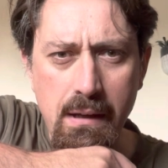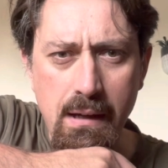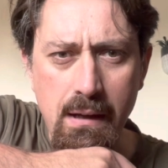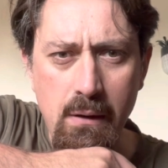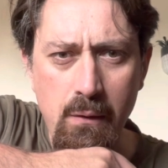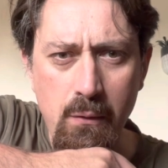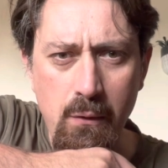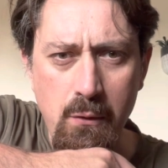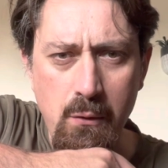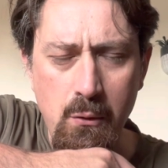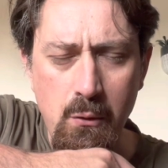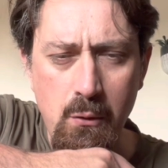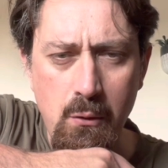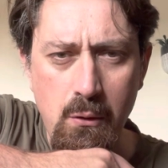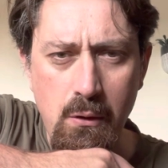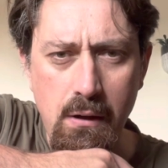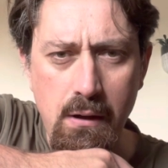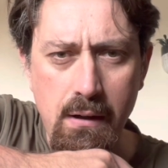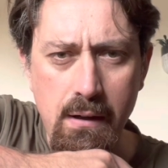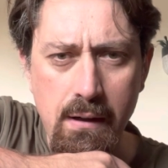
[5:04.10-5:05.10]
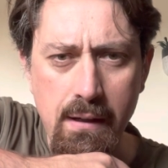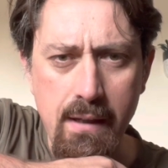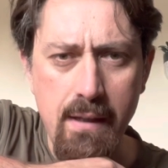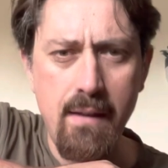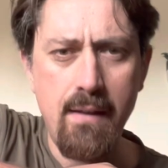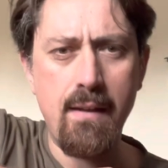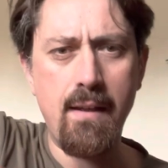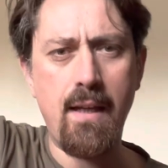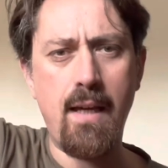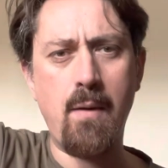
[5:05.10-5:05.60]
out the door, I
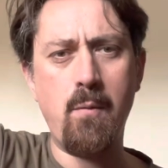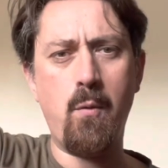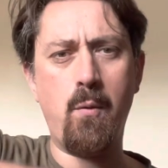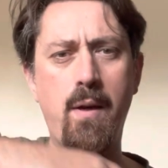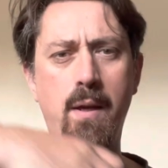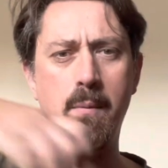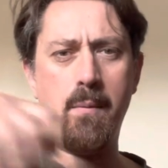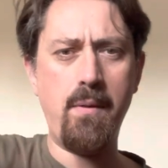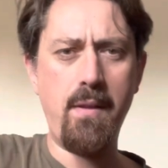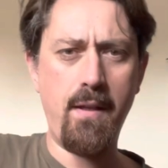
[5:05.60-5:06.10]
came away with